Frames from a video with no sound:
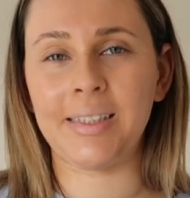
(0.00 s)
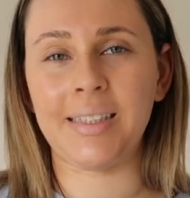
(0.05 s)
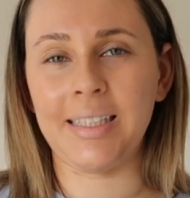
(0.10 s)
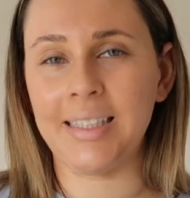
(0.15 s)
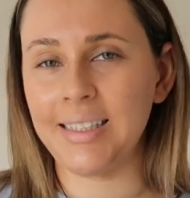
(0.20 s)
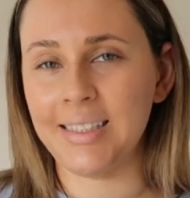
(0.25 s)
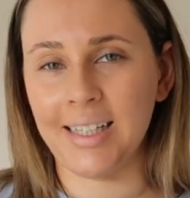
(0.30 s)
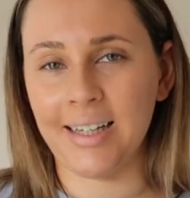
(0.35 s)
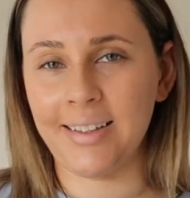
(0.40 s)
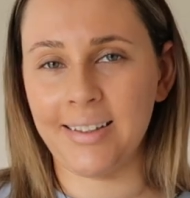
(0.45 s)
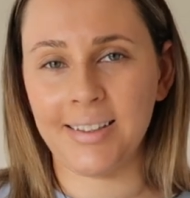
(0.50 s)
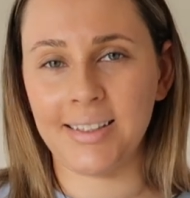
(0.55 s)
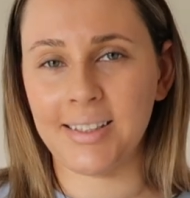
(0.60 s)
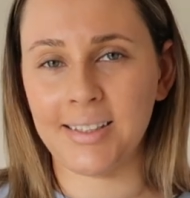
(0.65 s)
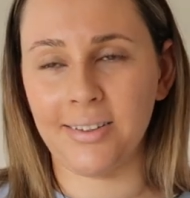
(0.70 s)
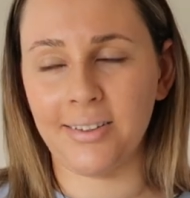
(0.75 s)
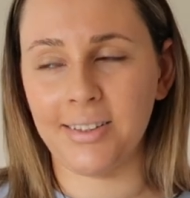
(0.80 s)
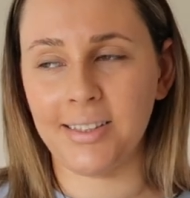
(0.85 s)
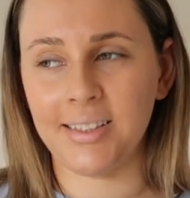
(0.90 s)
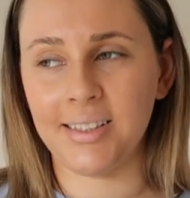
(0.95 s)
These aren't as
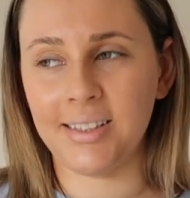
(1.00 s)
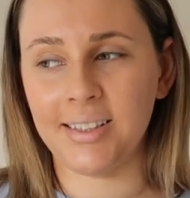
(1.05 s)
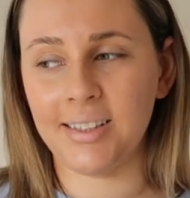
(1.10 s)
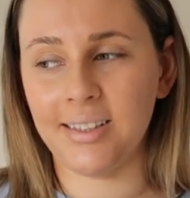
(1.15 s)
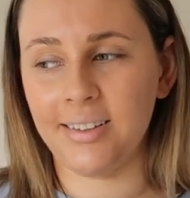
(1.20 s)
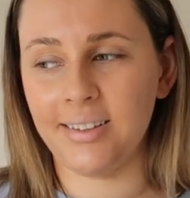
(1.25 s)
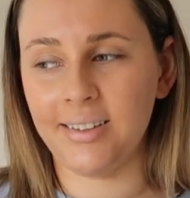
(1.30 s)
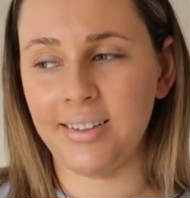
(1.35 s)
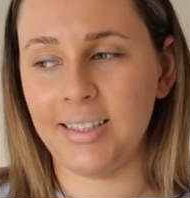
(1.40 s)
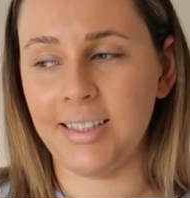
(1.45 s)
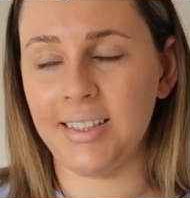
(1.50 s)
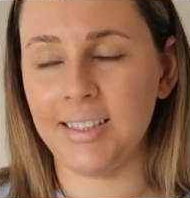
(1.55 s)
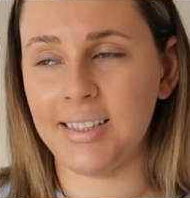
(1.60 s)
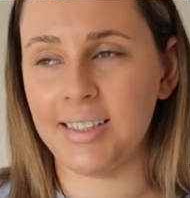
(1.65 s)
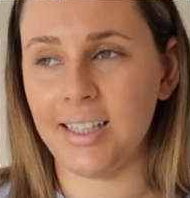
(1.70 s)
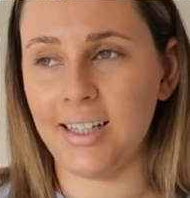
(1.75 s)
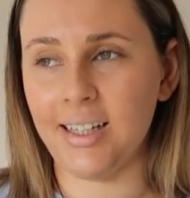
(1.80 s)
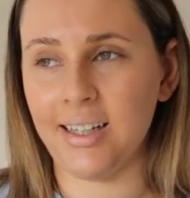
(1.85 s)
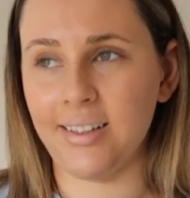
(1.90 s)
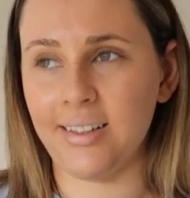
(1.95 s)
nice,
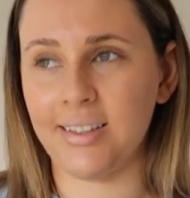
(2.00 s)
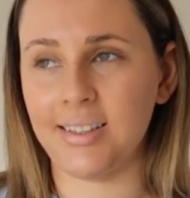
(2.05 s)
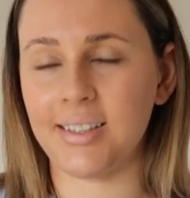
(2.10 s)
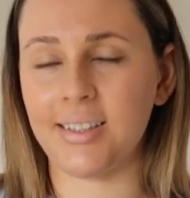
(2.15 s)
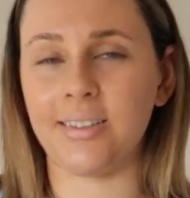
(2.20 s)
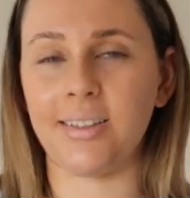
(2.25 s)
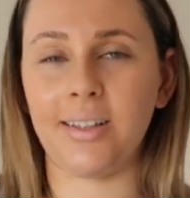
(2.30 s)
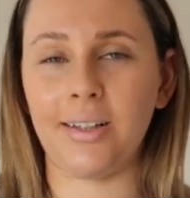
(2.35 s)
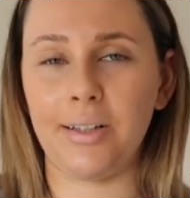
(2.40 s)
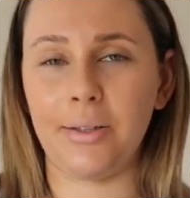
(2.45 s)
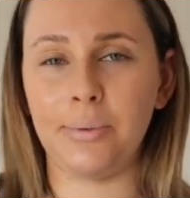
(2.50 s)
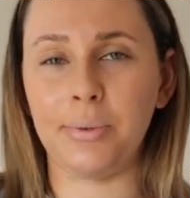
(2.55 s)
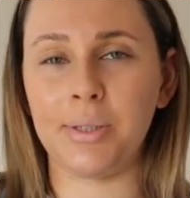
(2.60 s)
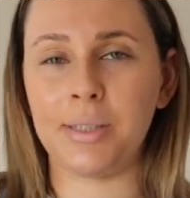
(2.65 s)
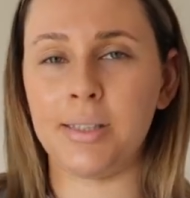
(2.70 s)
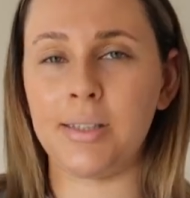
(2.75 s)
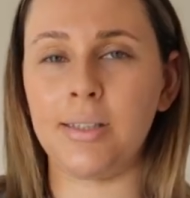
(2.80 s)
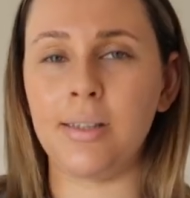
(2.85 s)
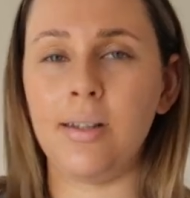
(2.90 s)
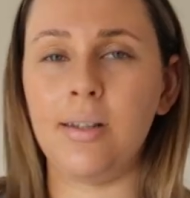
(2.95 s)
these aren't as like
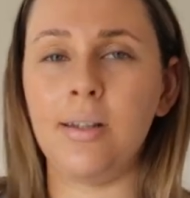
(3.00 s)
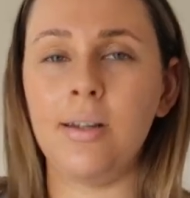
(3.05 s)
loose